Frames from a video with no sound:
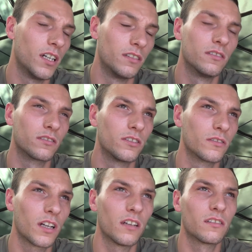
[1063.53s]
not too
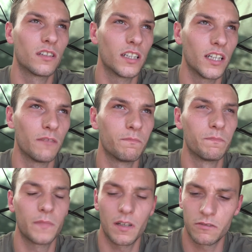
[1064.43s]
close to the
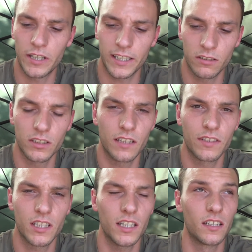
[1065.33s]
other angle on the other
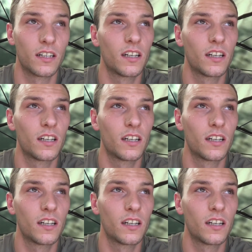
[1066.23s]
side.